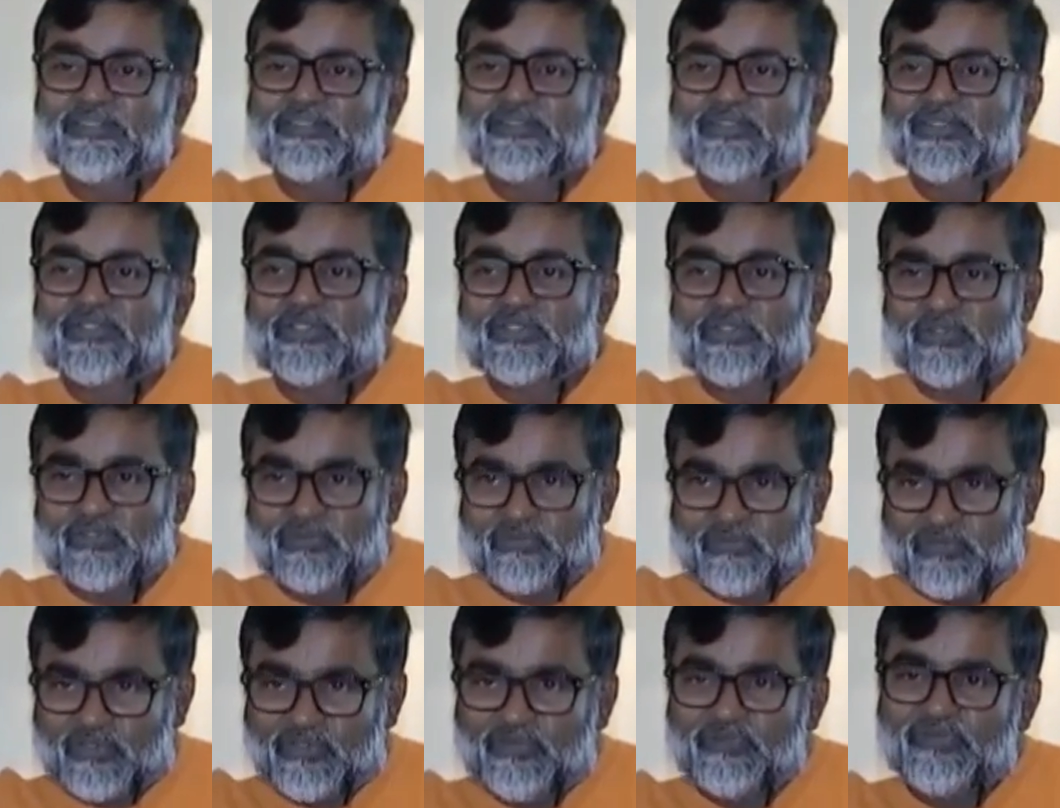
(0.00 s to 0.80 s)

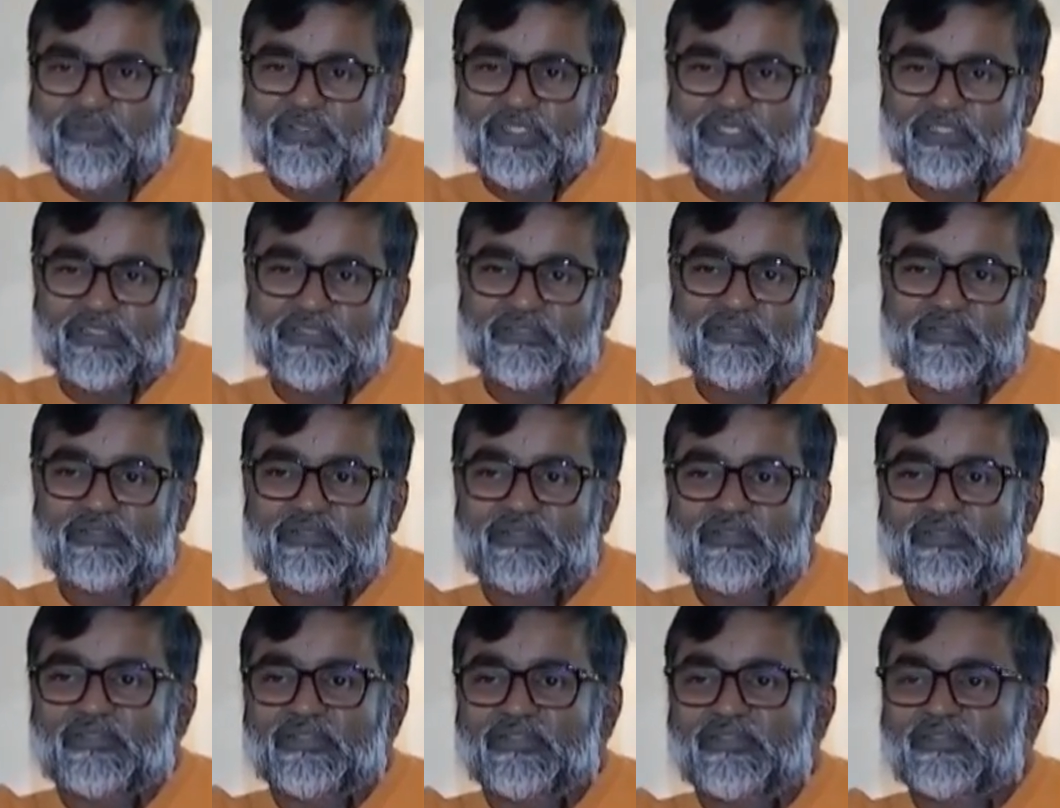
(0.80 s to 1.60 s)
So when we
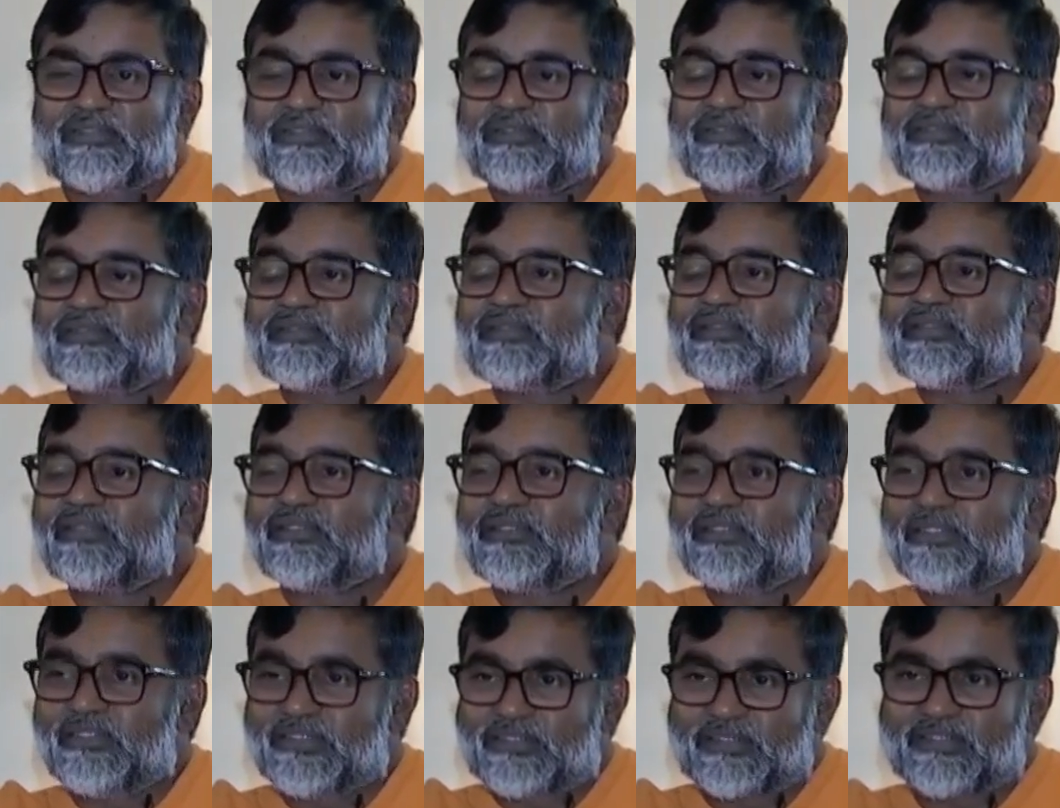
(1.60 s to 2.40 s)
are
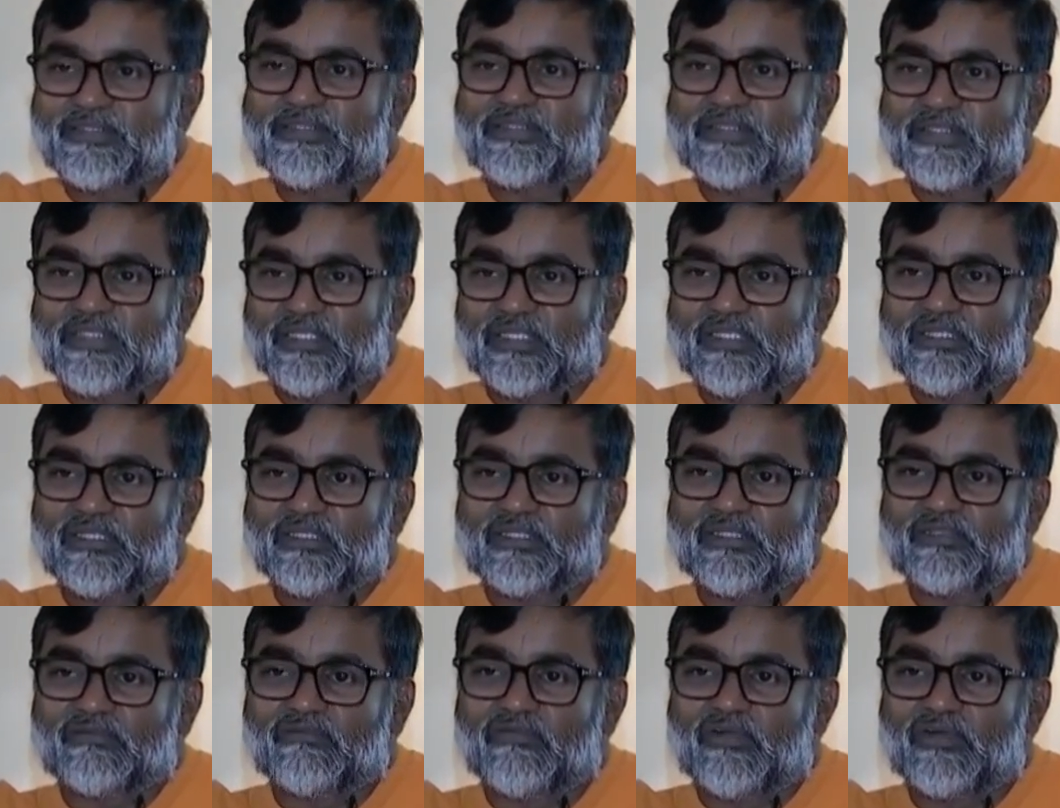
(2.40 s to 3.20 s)
discussing
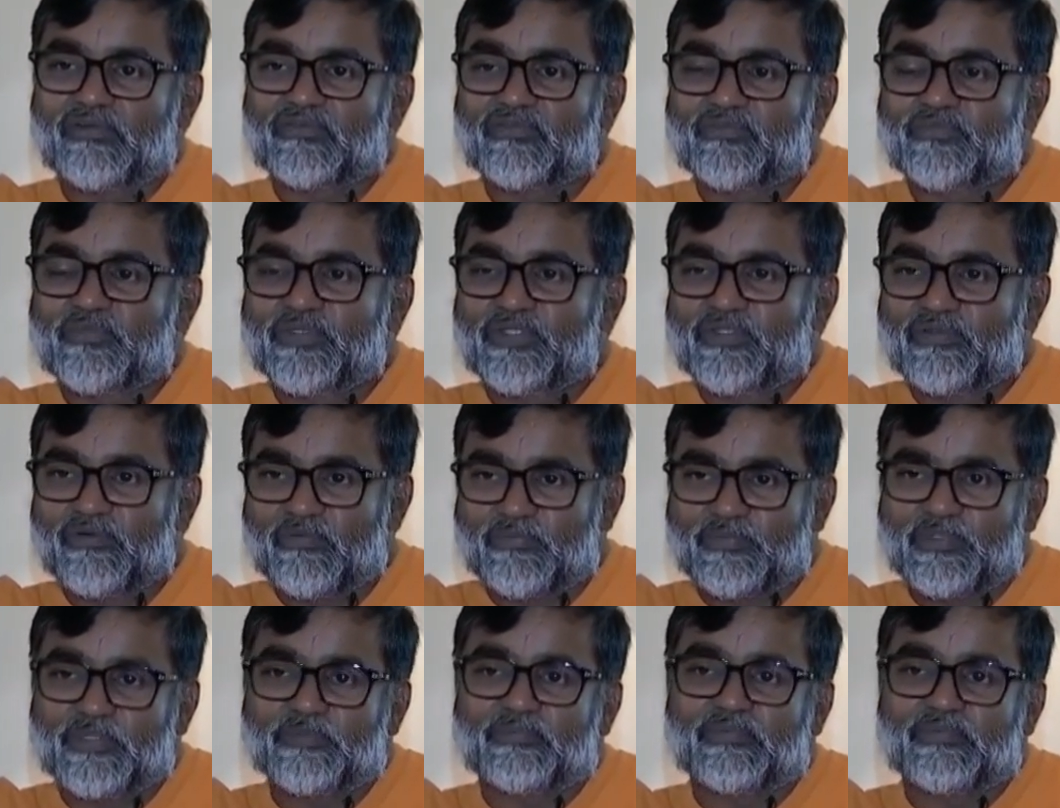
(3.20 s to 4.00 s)
like what would be the